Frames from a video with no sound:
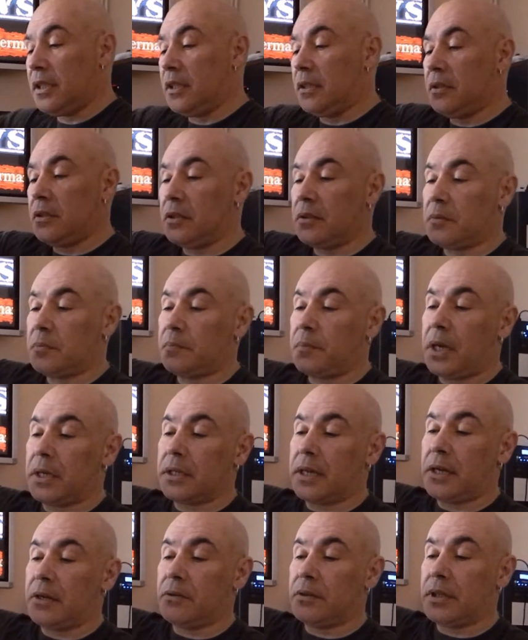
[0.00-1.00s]
Now,
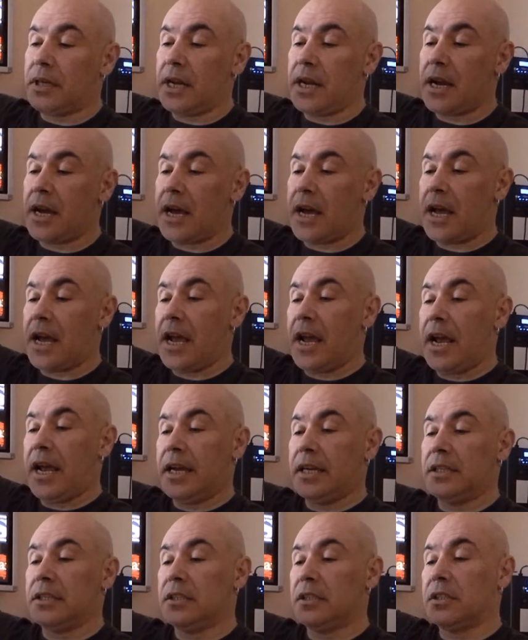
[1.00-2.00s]
bung that on there,
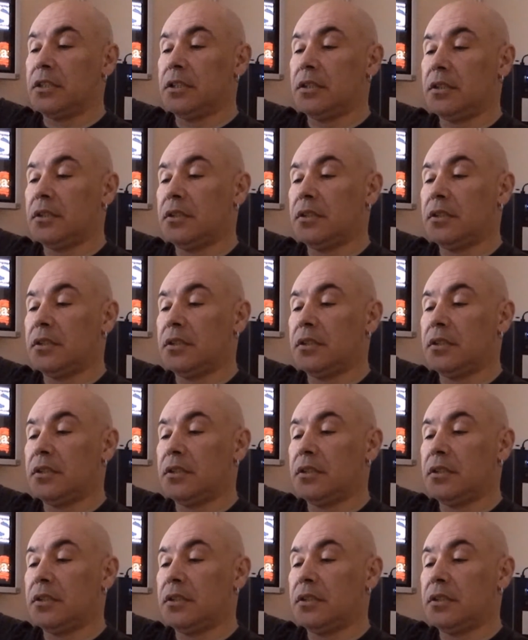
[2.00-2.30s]
and